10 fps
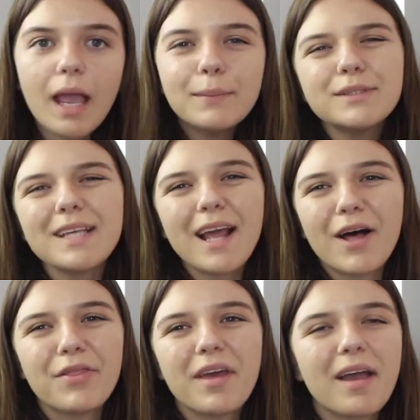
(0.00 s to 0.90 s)
I'm just
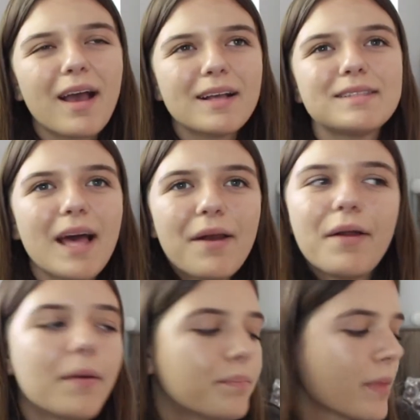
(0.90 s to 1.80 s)
unhealthy, I guess, I don't
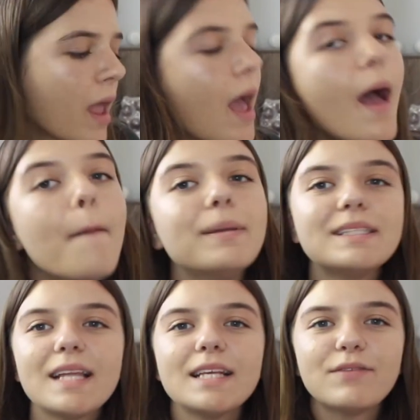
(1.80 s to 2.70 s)
know. But
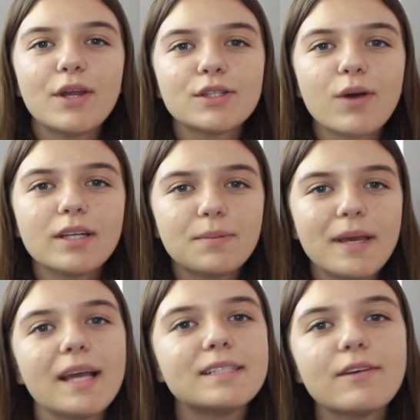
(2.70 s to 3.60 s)
today's video is going to
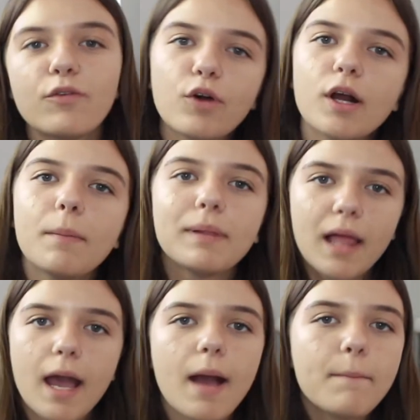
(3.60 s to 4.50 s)
be a Sephora
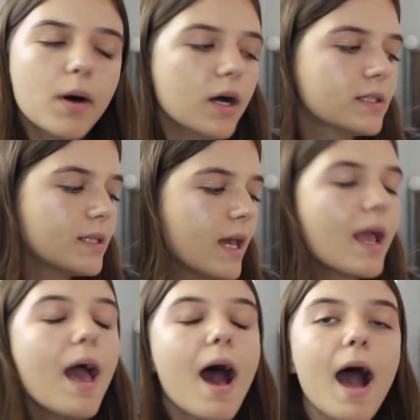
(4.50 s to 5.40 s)
Play
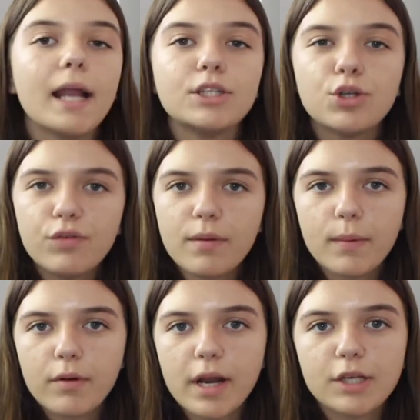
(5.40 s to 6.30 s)
unboxing. I did 2 of them
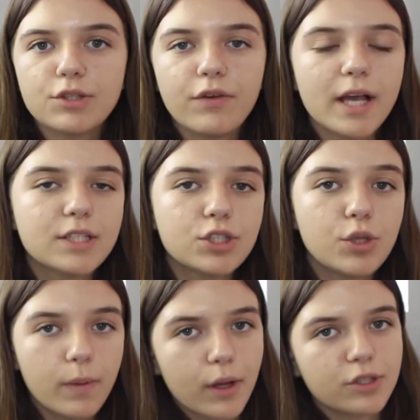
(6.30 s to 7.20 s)
already, so if you guys
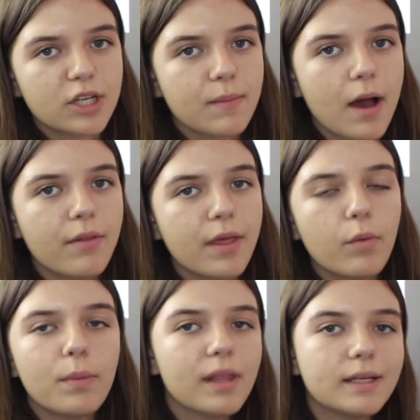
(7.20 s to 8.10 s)
do want to go check them out, they will
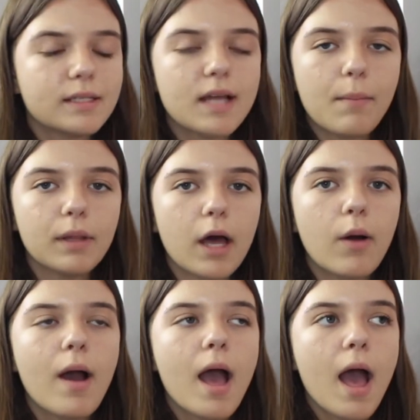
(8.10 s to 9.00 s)
be linked down
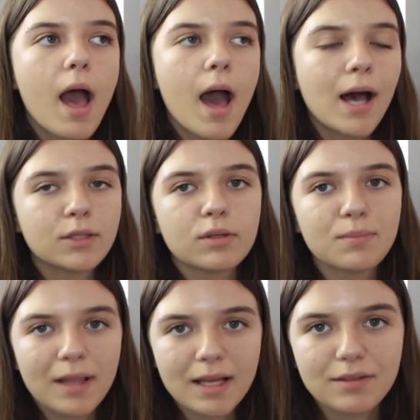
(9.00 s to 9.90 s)
below, as well as
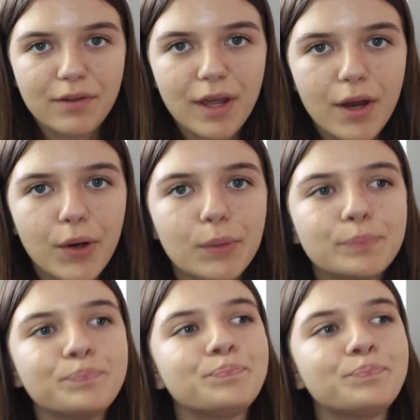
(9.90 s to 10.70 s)
my last video,